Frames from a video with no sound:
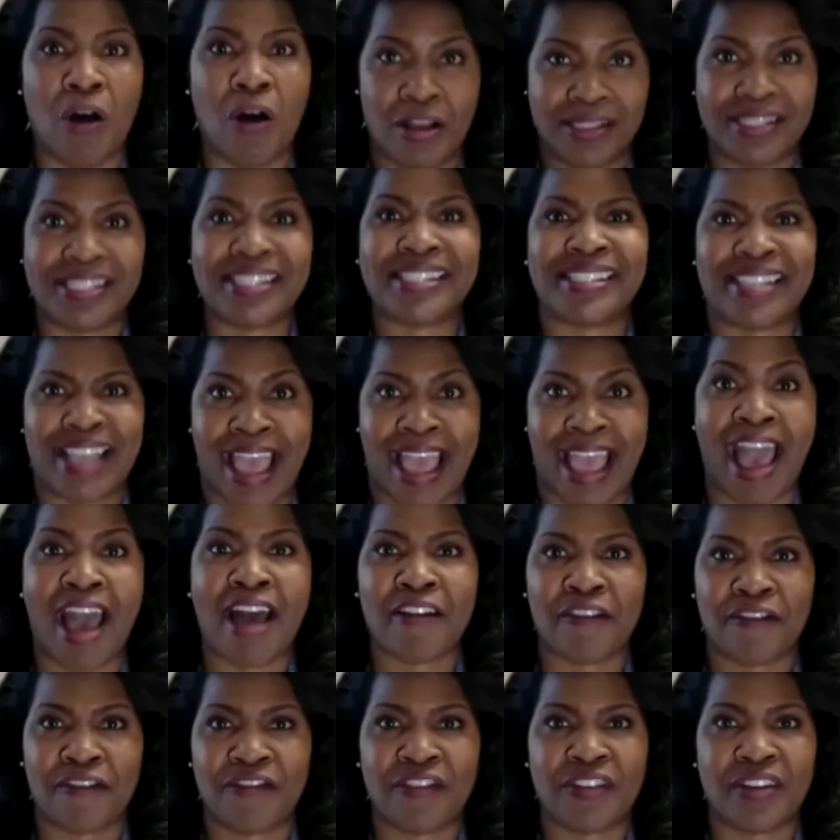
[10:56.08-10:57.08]
on
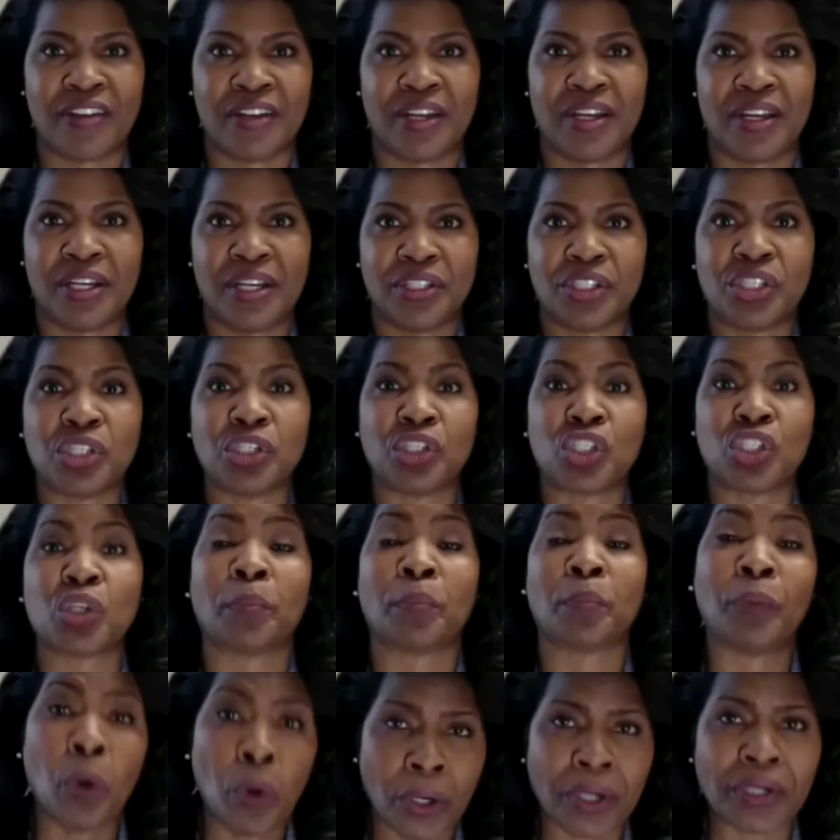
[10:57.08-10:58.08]
staff to
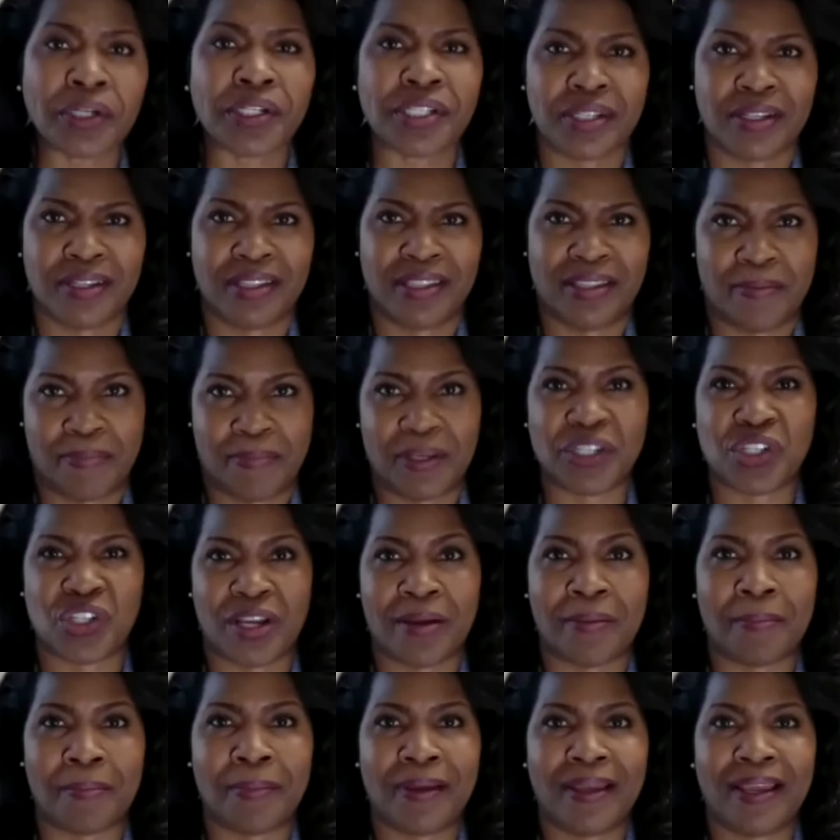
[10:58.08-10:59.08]
support the
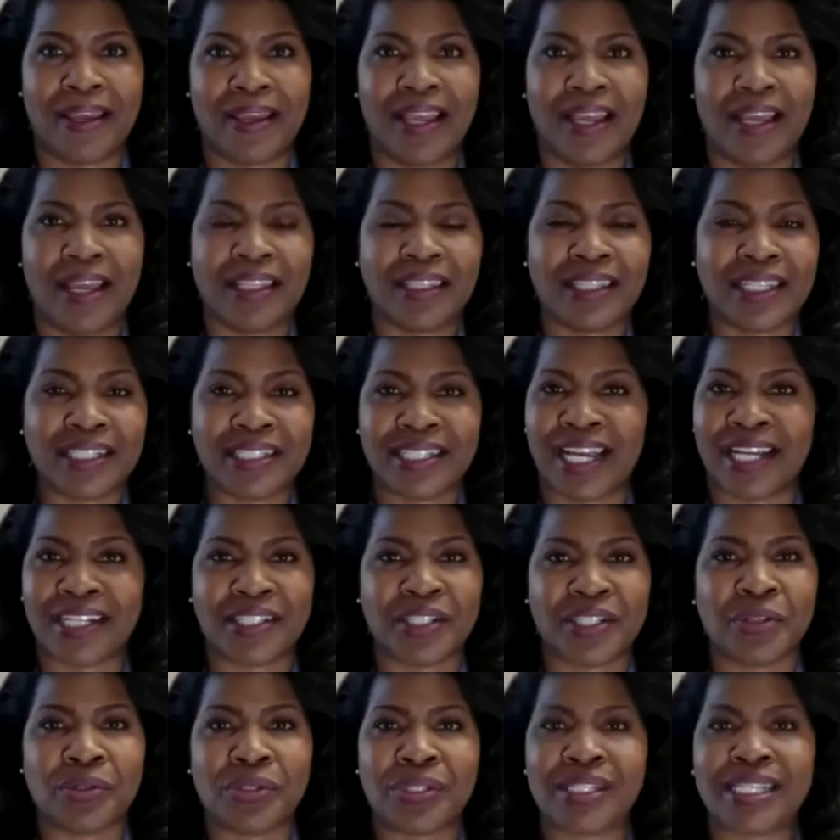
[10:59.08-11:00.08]
bishop?
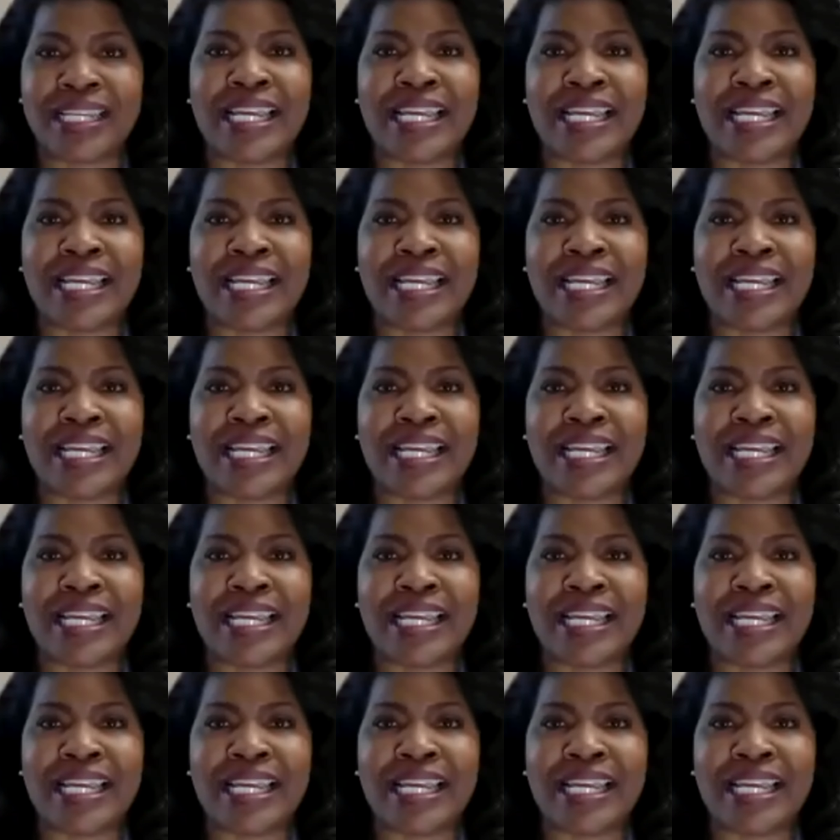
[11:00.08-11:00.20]
Laudato